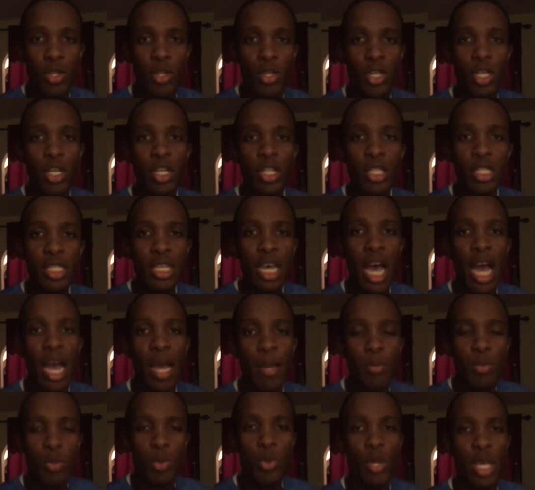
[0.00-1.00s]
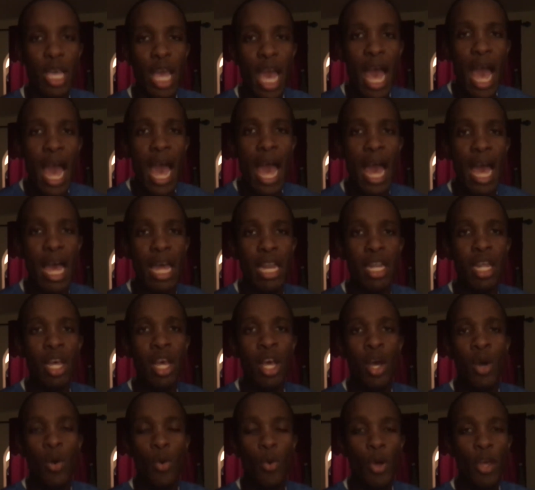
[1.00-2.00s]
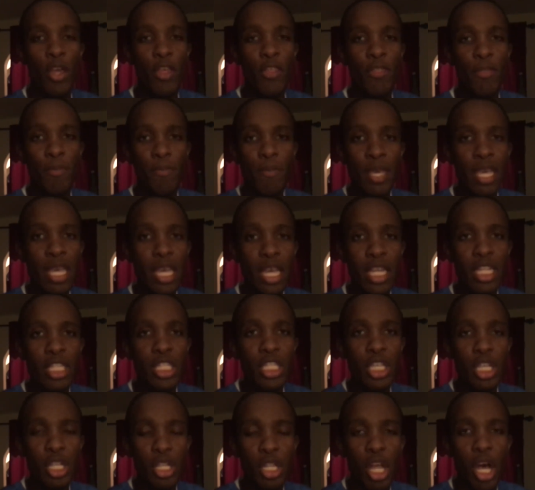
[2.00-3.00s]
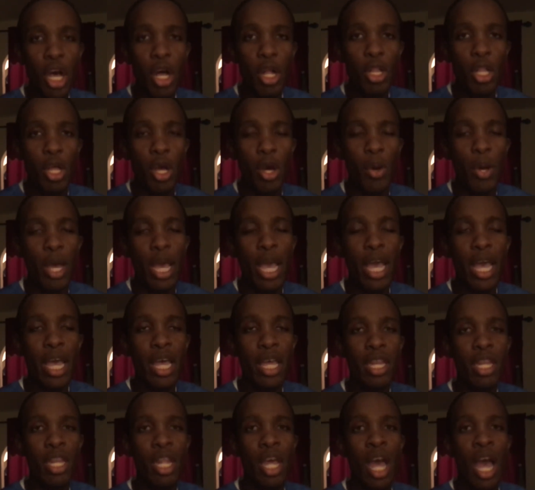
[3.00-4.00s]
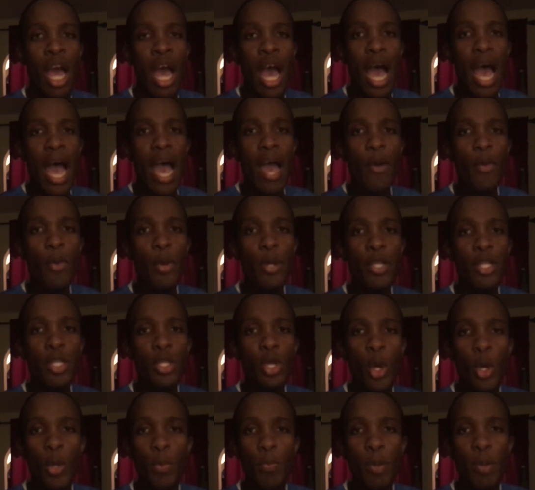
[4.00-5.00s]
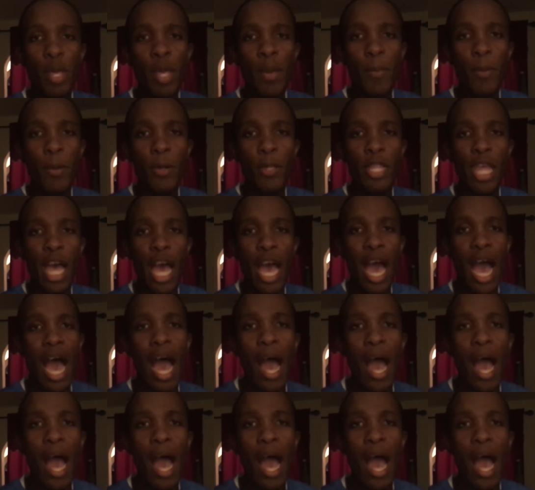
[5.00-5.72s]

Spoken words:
good times we had with me and Tilolo, and I would have told people that